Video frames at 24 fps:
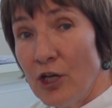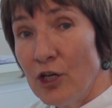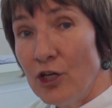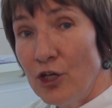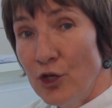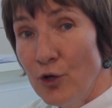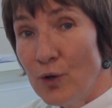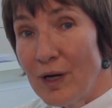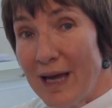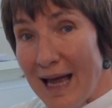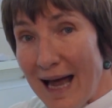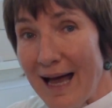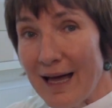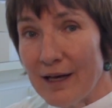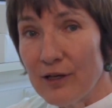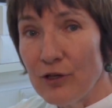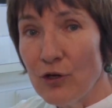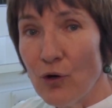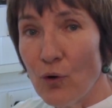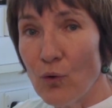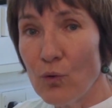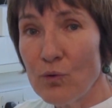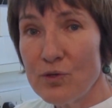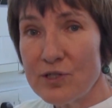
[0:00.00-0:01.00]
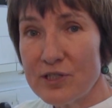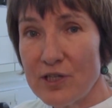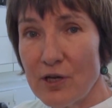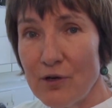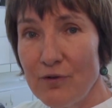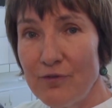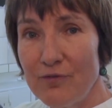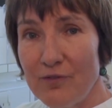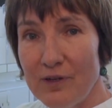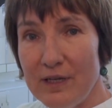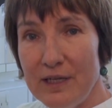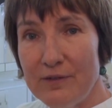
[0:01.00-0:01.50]
You can also
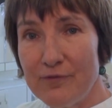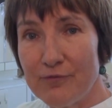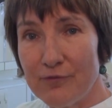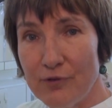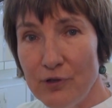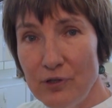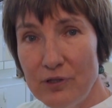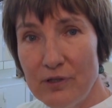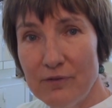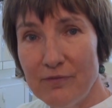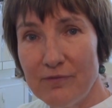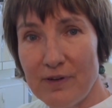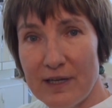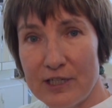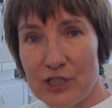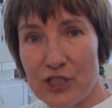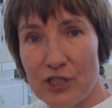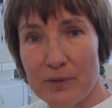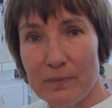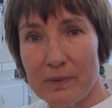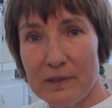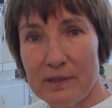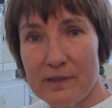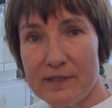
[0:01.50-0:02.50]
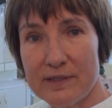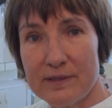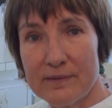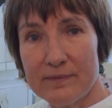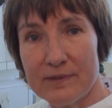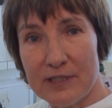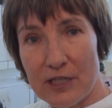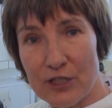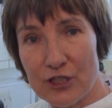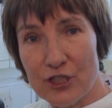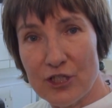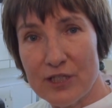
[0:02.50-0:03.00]
feed fruit and vegetables
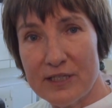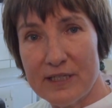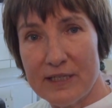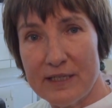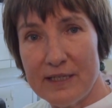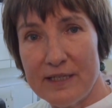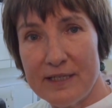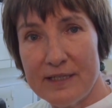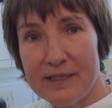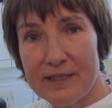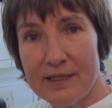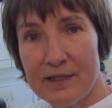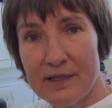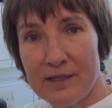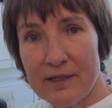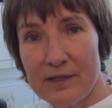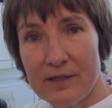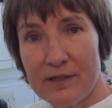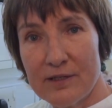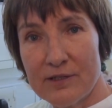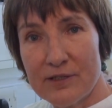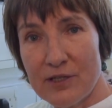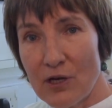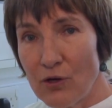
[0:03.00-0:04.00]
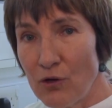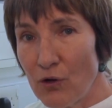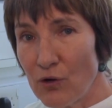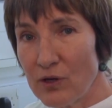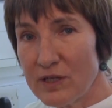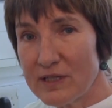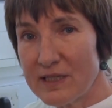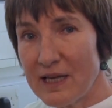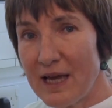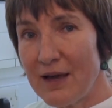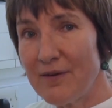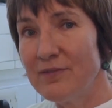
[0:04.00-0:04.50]
such as these, so long
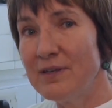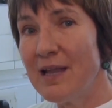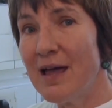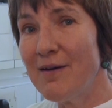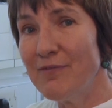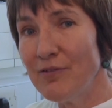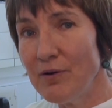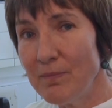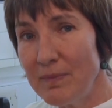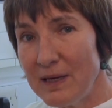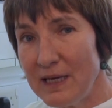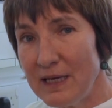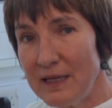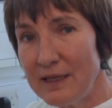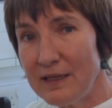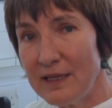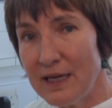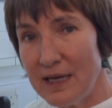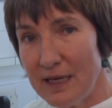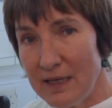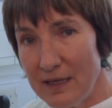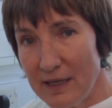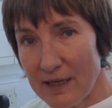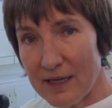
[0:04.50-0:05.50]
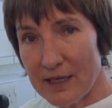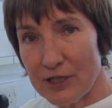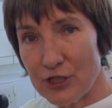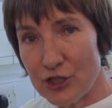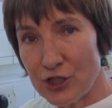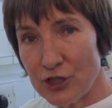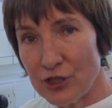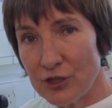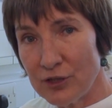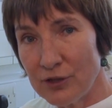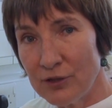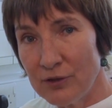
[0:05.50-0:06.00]
as they have never been in a
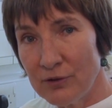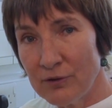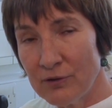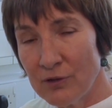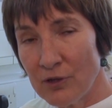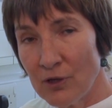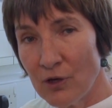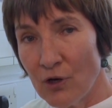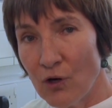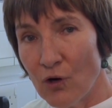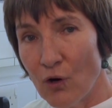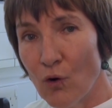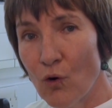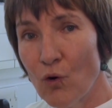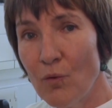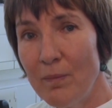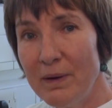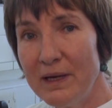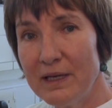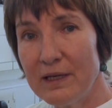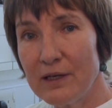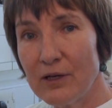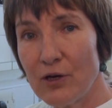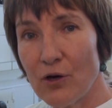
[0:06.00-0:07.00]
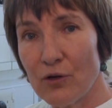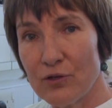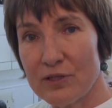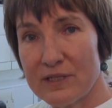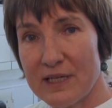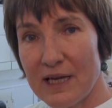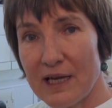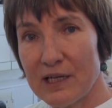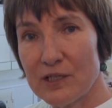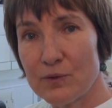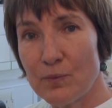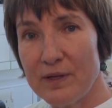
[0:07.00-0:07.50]
kitchen or been in
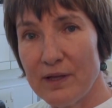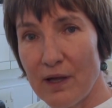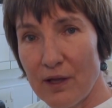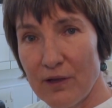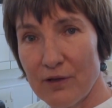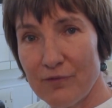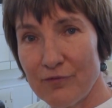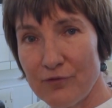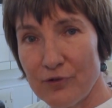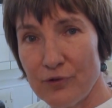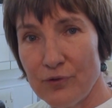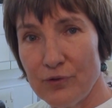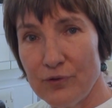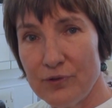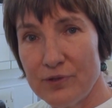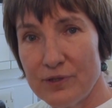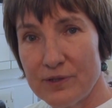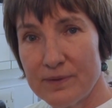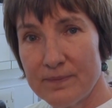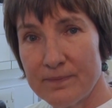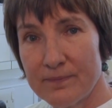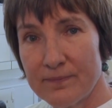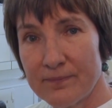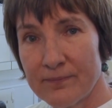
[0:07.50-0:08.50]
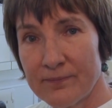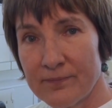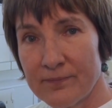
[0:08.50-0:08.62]
contact with other foods.